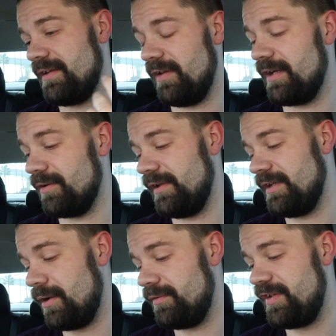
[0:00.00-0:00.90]
like
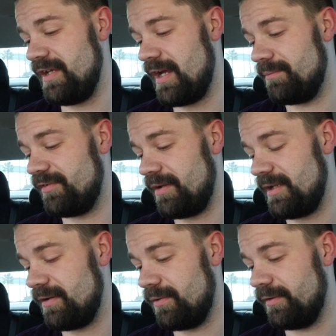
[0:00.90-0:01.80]
literally no TMs. I
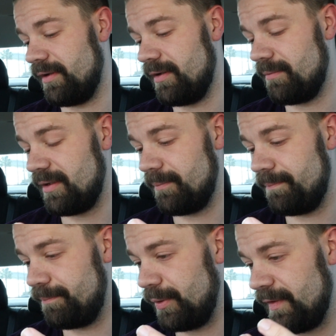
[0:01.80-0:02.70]
mean, hold on, I'm gonna
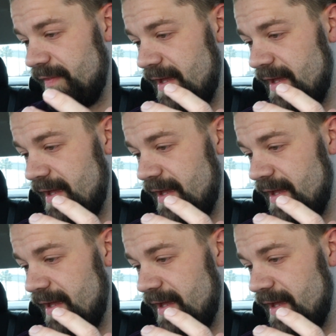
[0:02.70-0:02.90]
put